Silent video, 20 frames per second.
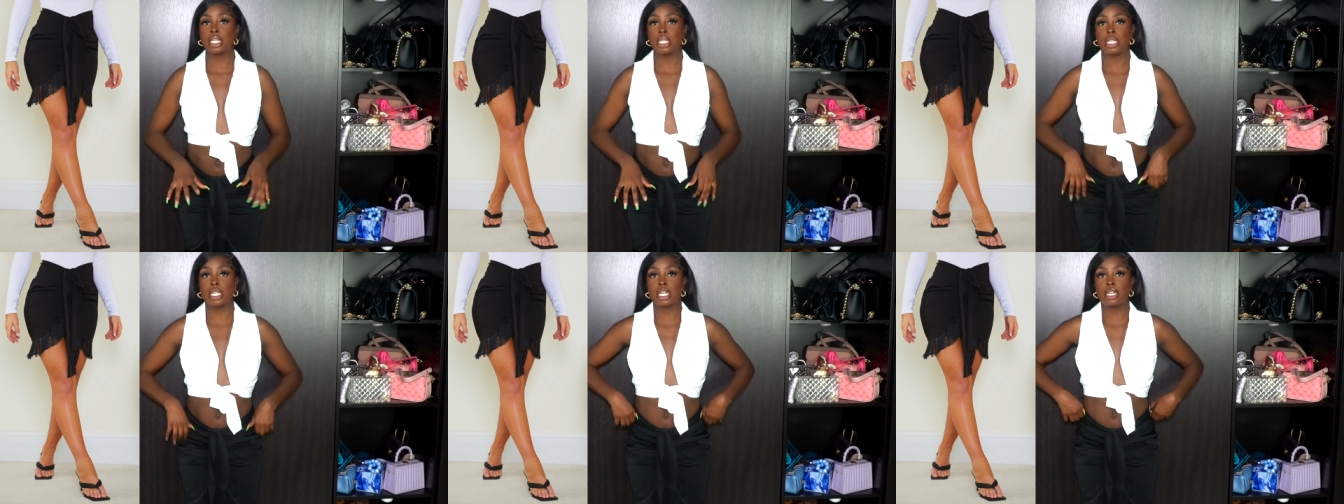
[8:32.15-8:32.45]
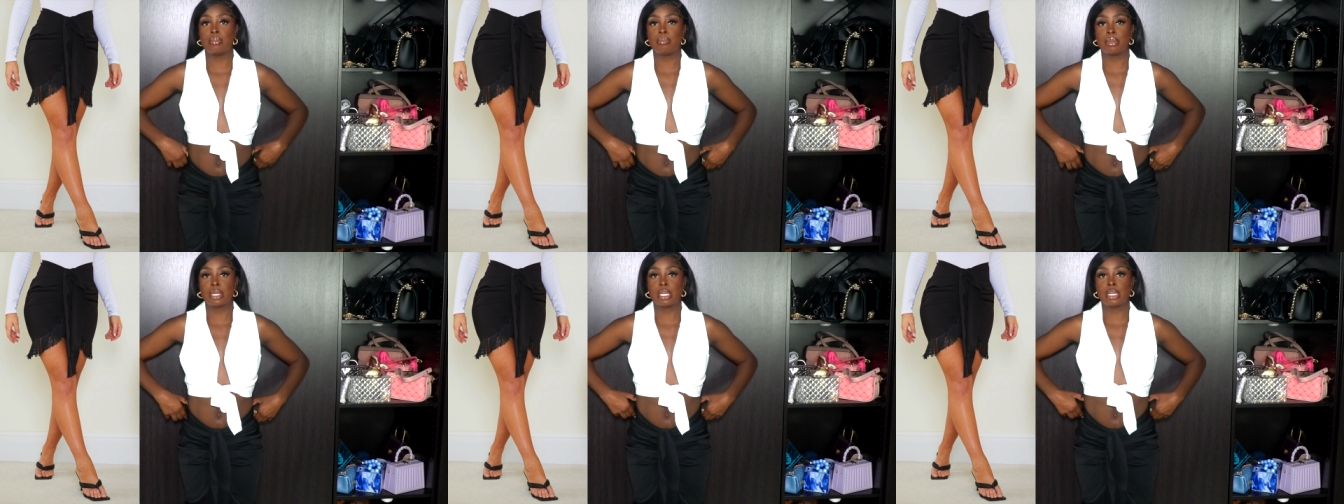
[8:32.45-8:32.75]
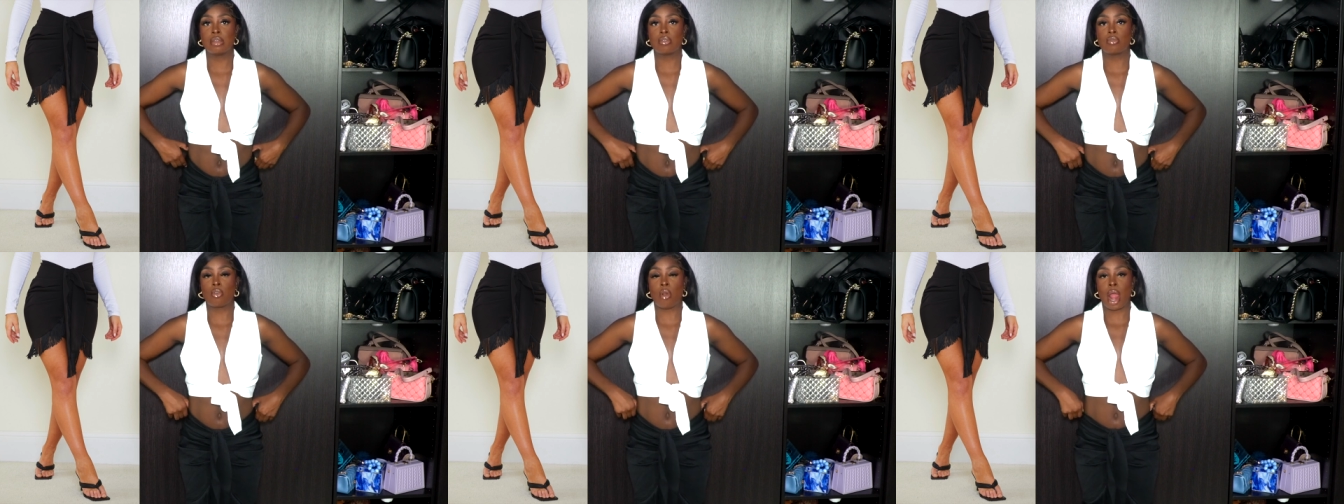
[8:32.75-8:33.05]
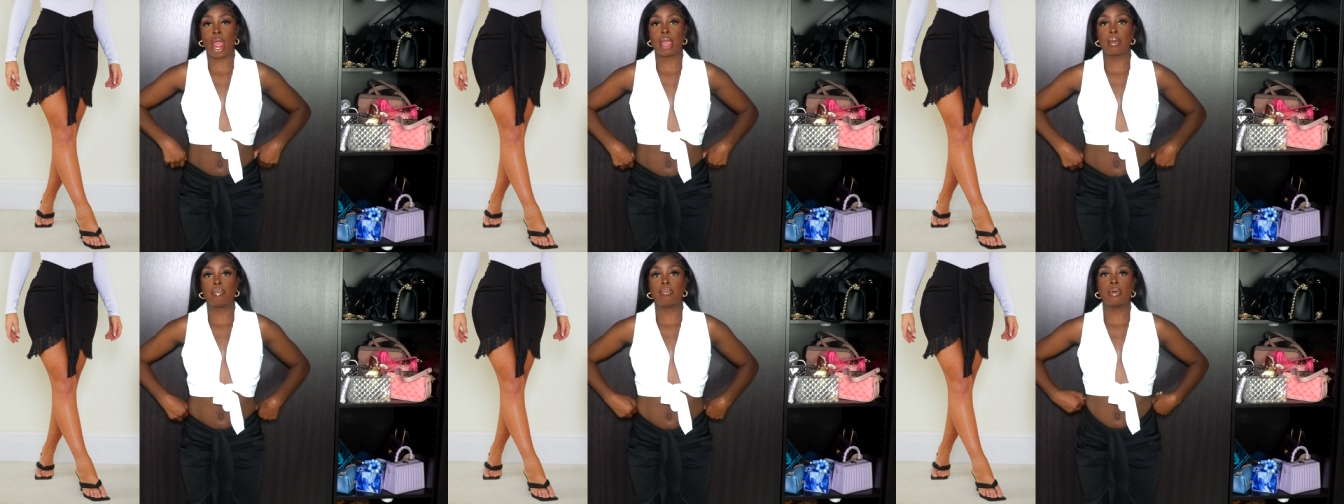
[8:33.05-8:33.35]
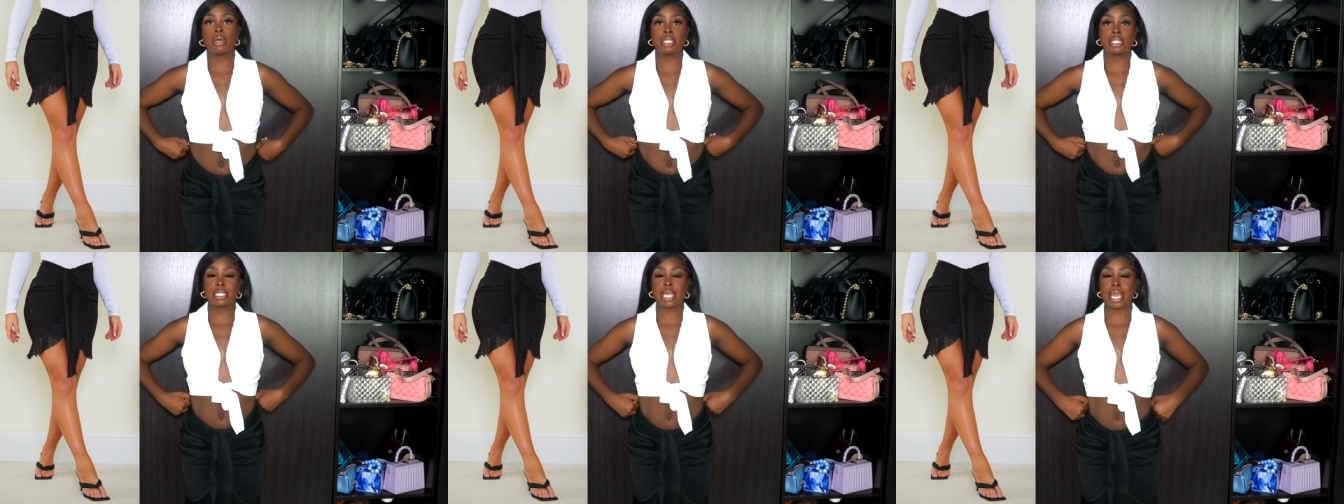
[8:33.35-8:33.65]
did me right,
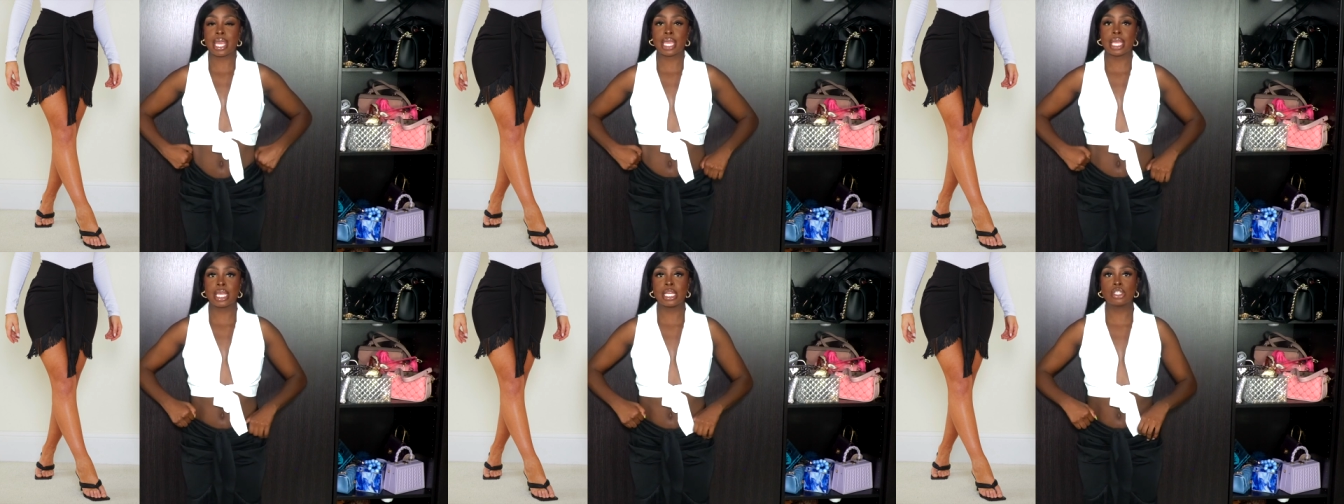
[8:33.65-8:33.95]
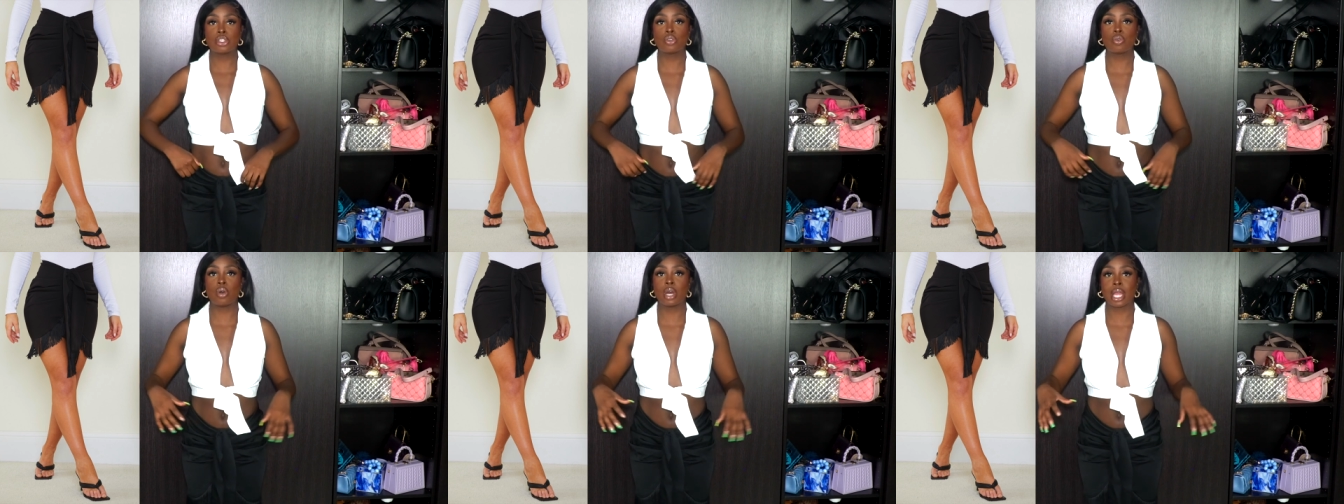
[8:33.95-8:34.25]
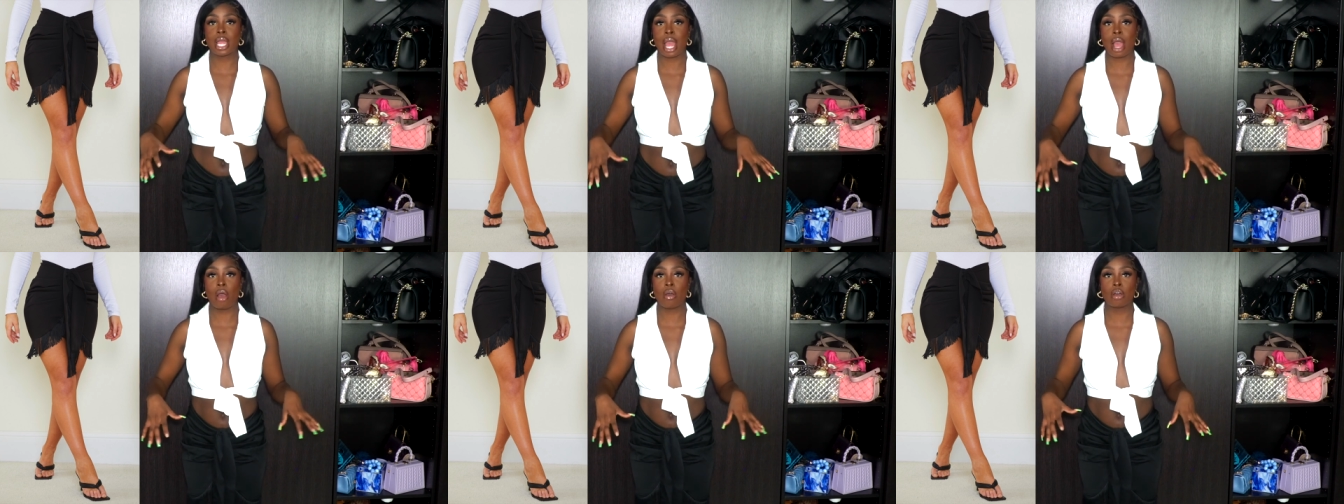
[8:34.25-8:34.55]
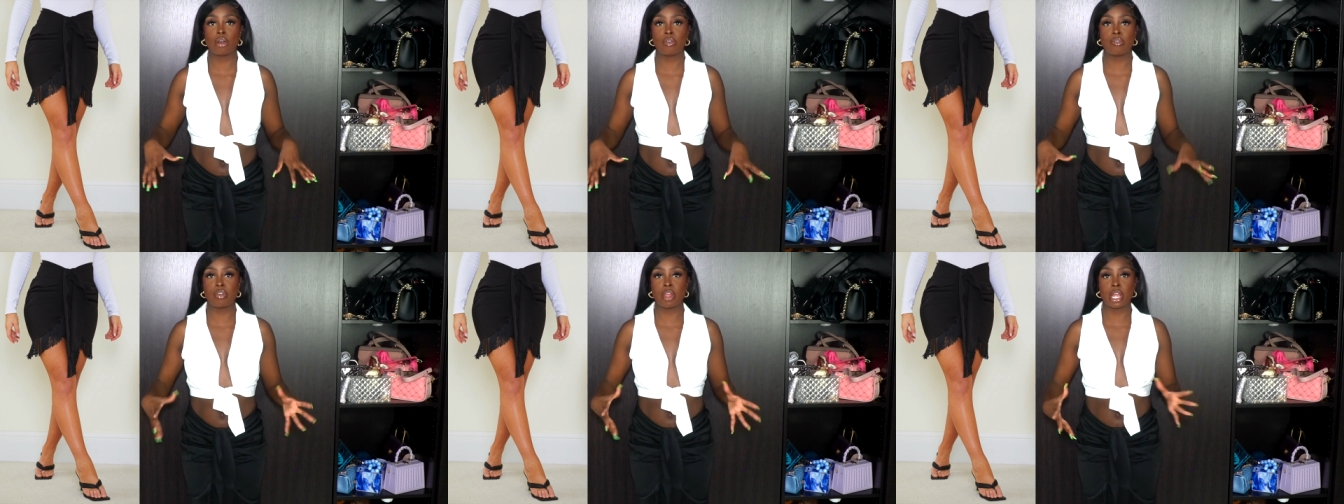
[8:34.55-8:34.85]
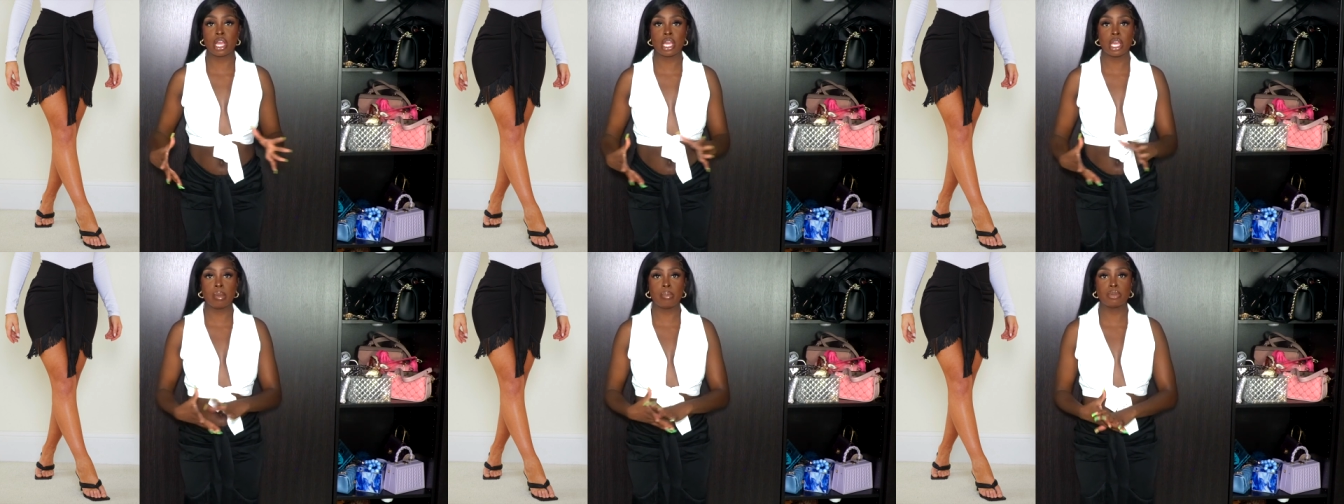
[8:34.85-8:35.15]
but take into account of
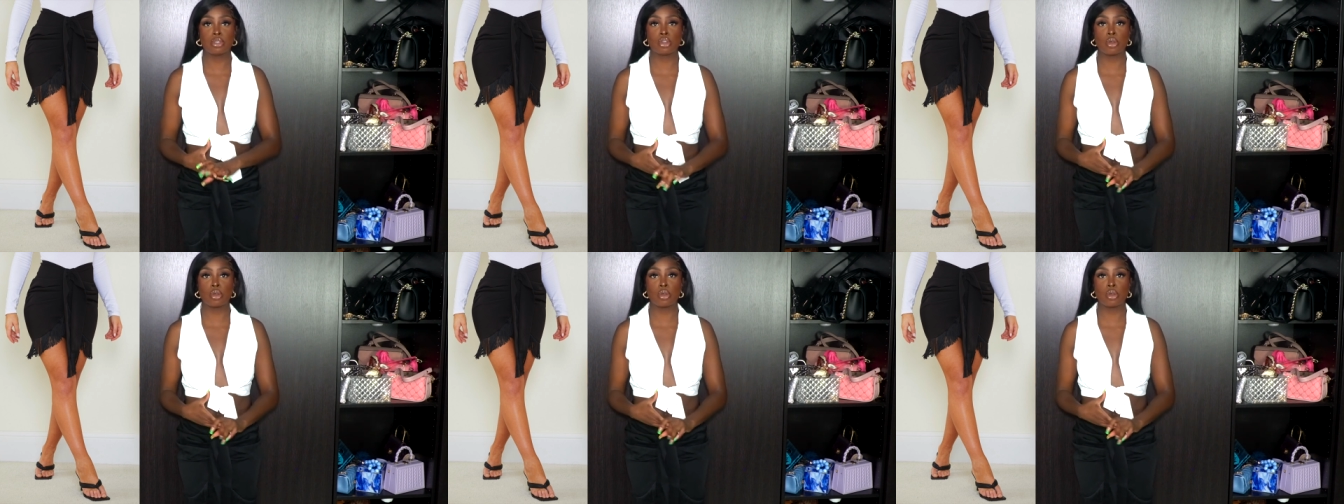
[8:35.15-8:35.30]
your hips.